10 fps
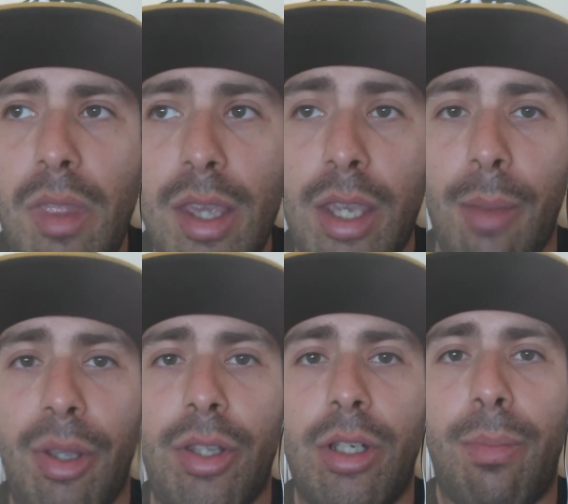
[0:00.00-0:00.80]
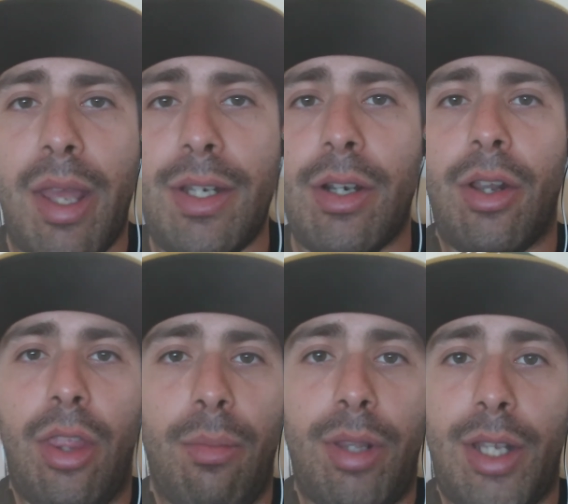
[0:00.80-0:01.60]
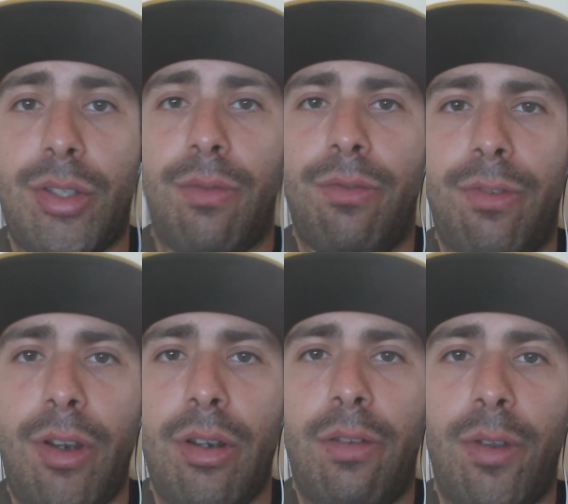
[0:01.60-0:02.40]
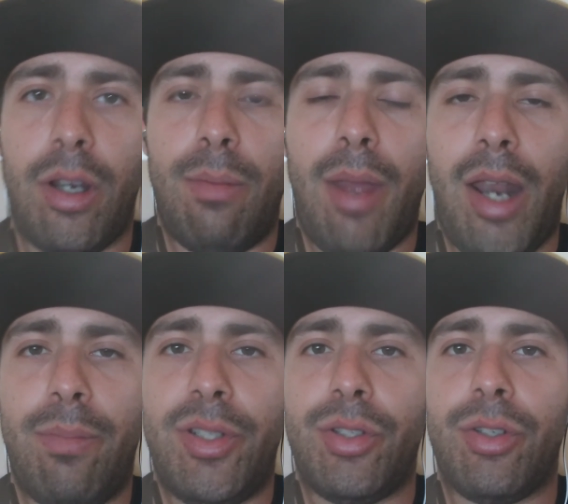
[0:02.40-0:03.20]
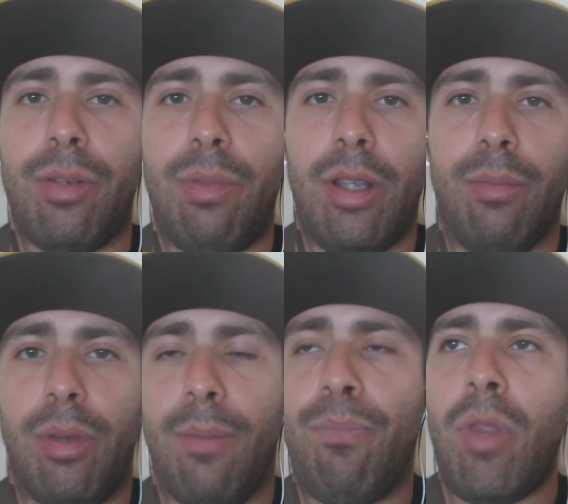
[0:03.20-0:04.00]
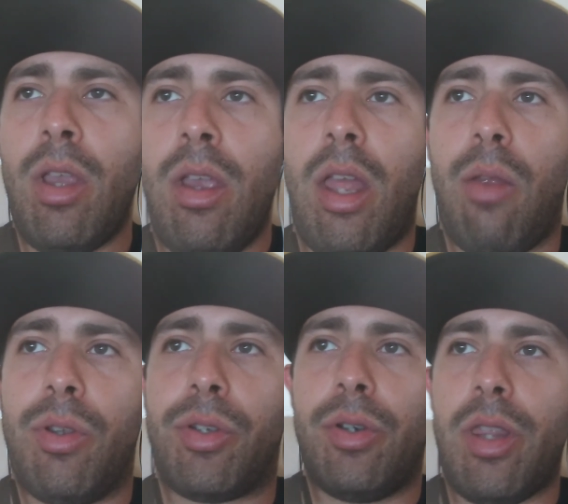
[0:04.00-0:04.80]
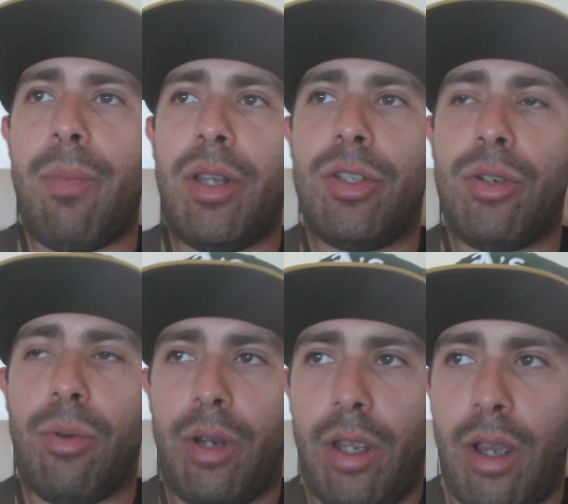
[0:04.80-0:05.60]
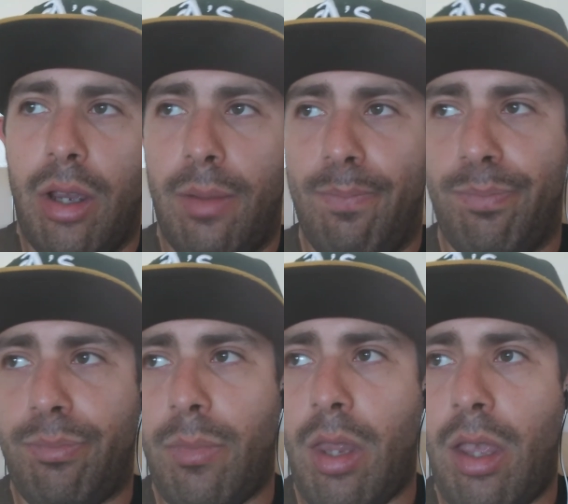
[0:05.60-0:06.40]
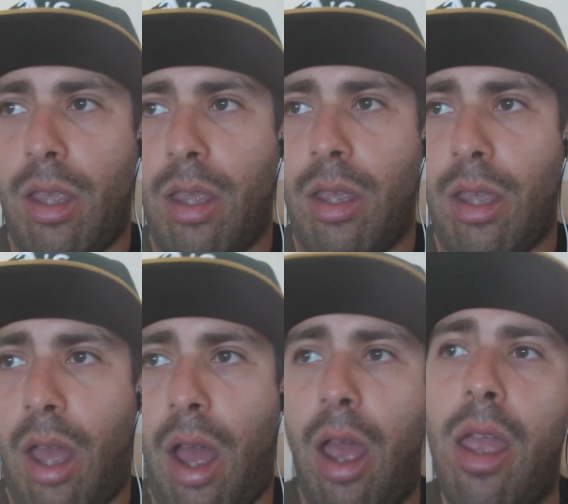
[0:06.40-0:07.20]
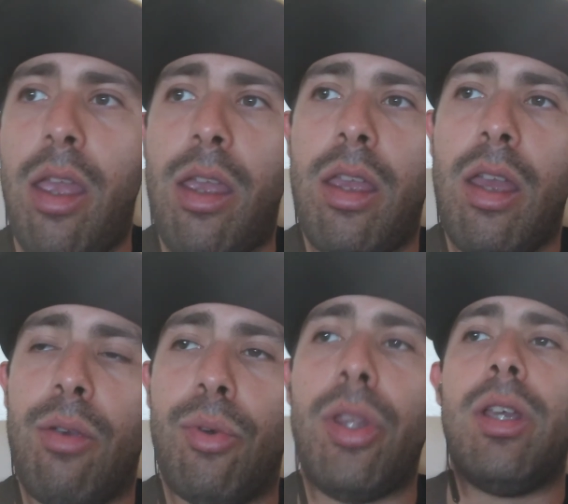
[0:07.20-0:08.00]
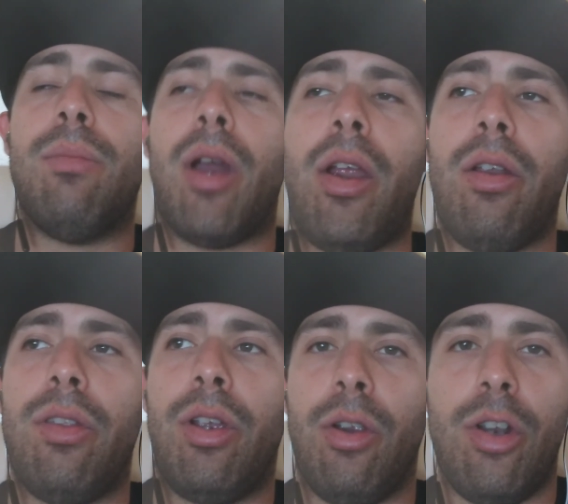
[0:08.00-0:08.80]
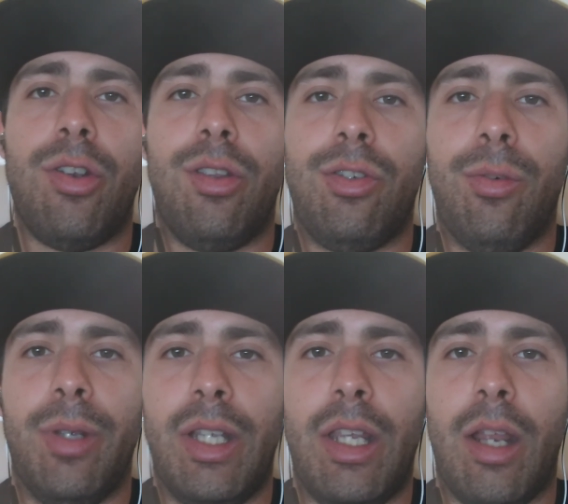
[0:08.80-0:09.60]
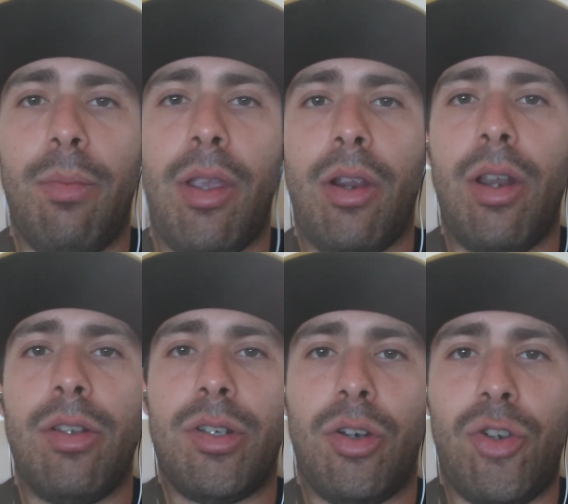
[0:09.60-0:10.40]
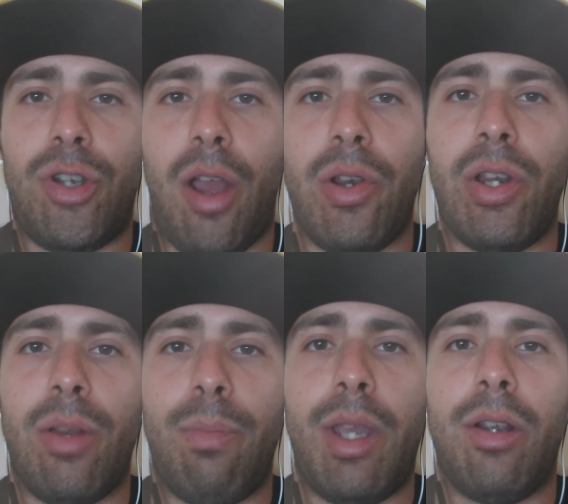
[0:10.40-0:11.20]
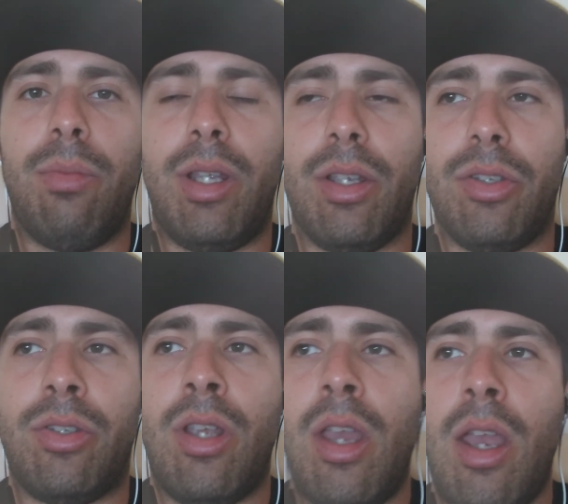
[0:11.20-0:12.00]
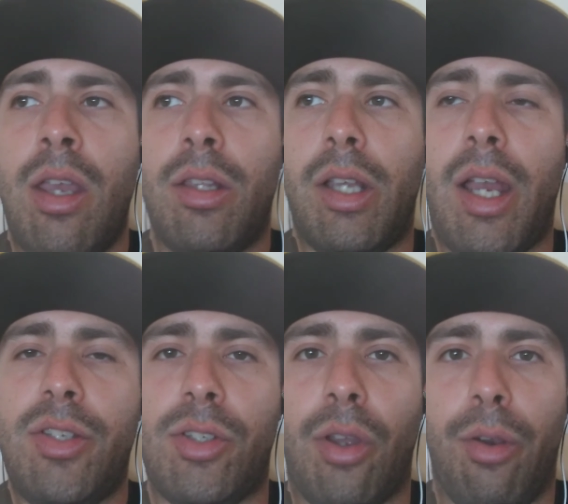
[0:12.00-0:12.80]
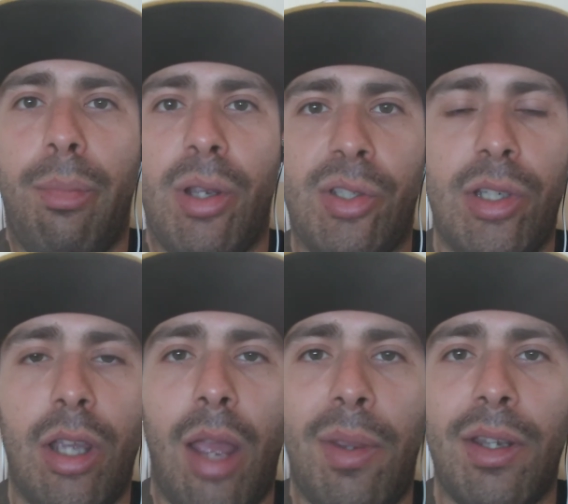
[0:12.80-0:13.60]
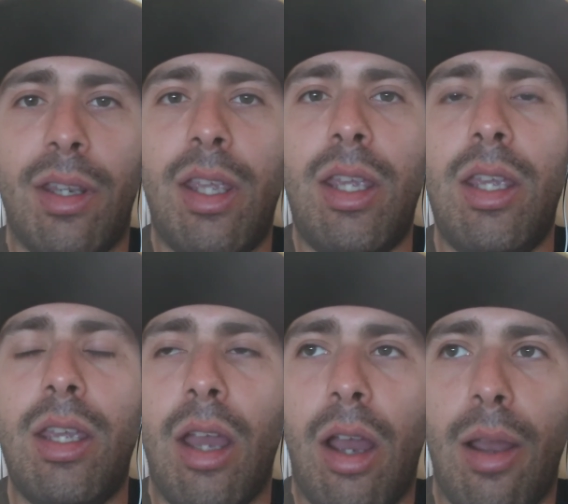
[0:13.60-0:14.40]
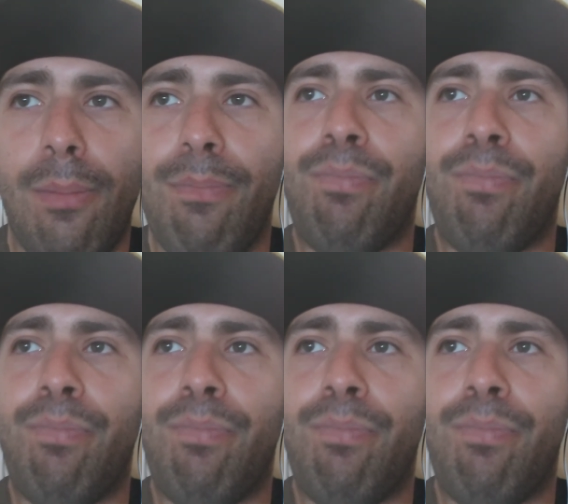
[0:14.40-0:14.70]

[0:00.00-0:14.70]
chemically dependent on them and that's a very very bad position to be in but anyways going to the main story um, i really admire the courage of this woman to get up there and start shouting at beto because the guy's a total pussy i mean he um,